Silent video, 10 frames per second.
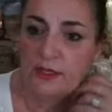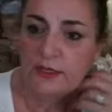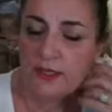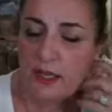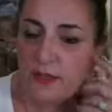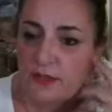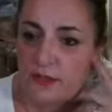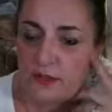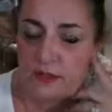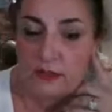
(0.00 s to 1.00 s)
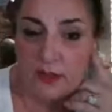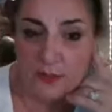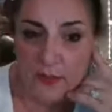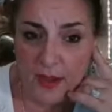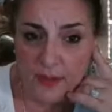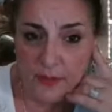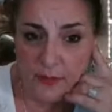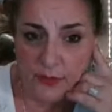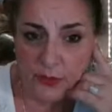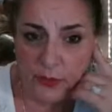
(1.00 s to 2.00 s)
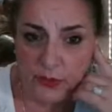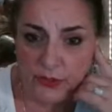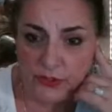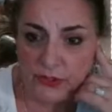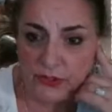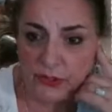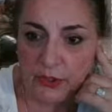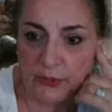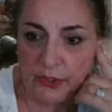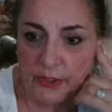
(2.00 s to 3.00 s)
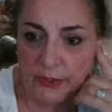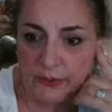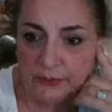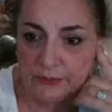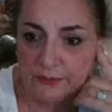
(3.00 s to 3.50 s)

sales and combine them with the orders that are going out.